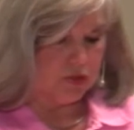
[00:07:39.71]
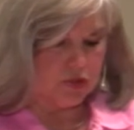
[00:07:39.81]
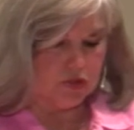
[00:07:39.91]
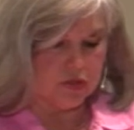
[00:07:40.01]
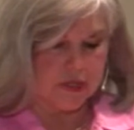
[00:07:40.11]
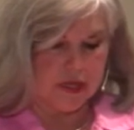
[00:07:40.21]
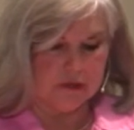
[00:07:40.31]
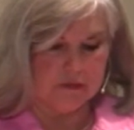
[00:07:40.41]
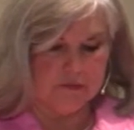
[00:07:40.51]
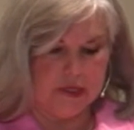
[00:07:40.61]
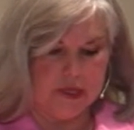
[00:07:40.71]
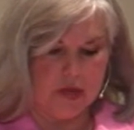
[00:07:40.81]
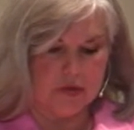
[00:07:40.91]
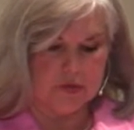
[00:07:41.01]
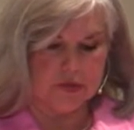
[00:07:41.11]
our church that
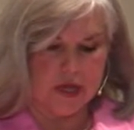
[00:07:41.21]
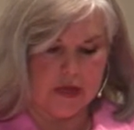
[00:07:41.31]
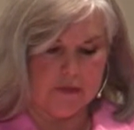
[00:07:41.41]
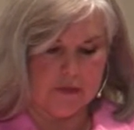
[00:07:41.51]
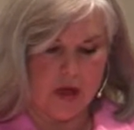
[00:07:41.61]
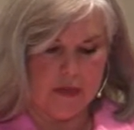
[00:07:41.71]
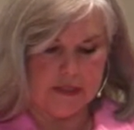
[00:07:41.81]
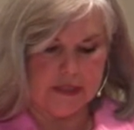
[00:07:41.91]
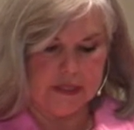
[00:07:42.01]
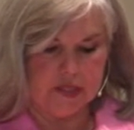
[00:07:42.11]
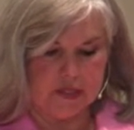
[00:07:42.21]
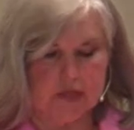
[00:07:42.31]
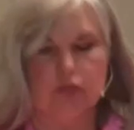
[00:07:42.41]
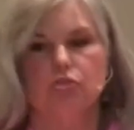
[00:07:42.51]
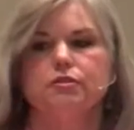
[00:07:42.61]
videos um, all my teachings
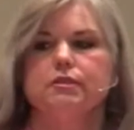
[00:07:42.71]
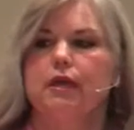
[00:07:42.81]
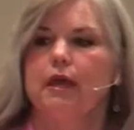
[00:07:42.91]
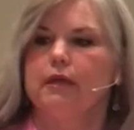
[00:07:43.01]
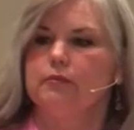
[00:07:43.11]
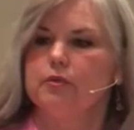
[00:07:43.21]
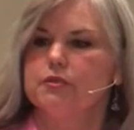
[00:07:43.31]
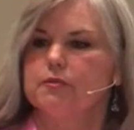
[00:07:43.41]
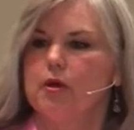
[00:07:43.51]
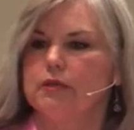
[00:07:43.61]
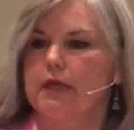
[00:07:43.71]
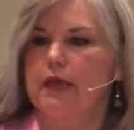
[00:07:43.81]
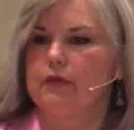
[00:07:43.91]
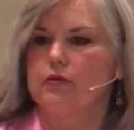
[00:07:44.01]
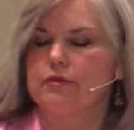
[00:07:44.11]
on Tuesday night and puts them all
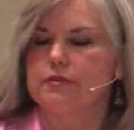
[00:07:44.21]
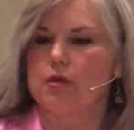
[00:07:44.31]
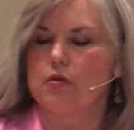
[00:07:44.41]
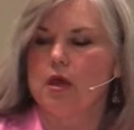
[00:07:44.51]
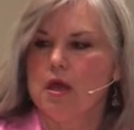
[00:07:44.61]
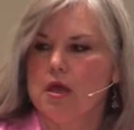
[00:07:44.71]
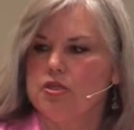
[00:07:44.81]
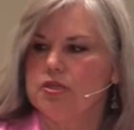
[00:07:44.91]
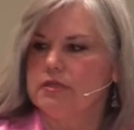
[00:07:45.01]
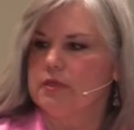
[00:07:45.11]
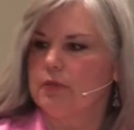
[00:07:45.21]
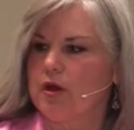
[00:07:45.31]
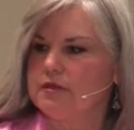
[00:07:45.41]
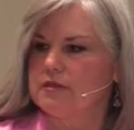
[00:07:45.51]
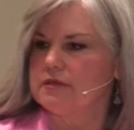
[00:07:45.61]
together. And so she's in the
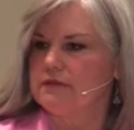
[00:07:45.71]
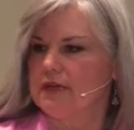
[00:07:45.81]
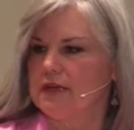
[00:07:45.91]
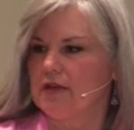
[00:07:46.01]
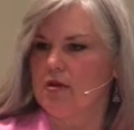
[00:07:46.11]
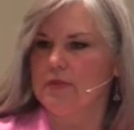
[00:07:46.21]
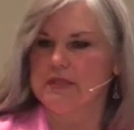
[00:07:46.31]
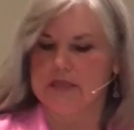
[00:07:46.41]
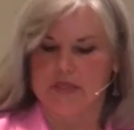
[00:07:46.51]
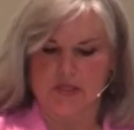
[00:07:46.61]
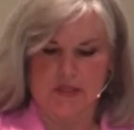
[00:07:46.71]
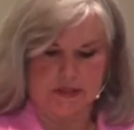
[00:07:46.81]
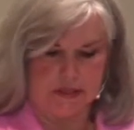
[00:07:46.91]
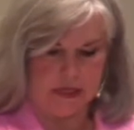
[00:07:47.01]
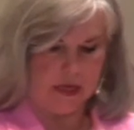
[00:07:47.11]
process of getting all my
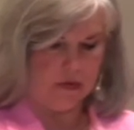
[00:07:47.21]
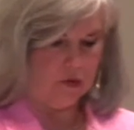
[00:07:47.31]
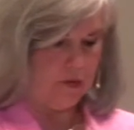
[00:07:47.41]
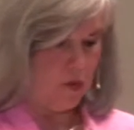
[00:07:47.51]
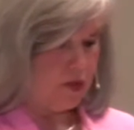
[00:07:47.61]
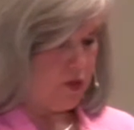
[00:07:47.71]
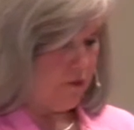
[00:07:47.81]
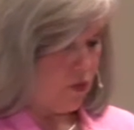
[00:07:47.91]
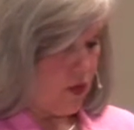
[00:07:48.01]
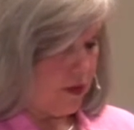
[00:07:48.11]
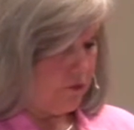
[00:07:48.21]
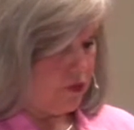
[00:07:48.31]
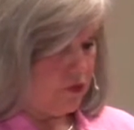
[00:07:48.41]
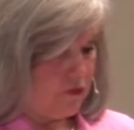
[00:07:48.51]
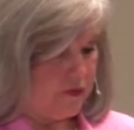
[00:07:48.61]
teachings together. But we do have quite a
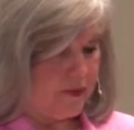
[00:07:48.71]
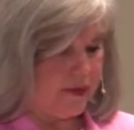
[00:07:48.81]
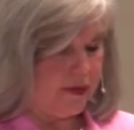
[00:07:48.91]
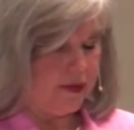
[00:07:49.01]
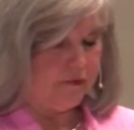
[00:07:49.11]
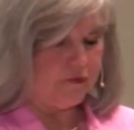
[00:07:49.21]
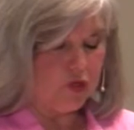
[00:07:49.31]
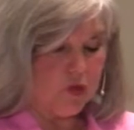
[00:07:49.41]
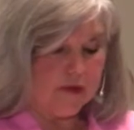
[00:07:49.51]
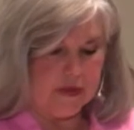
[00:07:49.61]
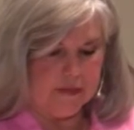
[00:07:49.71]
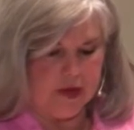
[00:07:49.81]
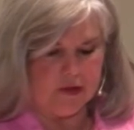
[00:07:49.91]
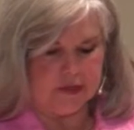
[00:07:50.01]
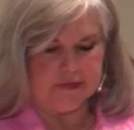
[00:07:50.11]
few of them, few of them
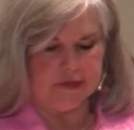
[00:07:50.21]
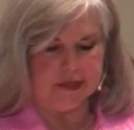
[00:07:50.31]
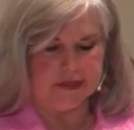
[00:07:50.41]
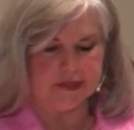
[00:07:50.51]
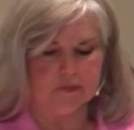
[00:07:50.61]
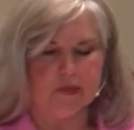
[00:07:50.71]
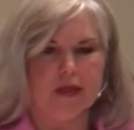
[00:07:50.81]
now on DVD. So